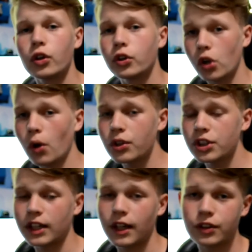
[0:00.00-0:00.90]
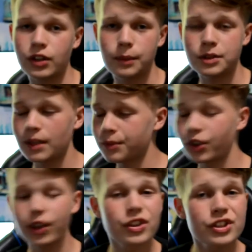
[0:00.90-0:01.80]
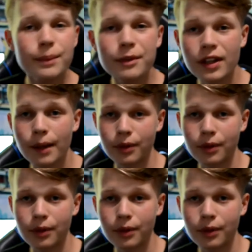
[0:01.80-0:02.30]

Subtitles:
go and check out the timestamps and you can skip to that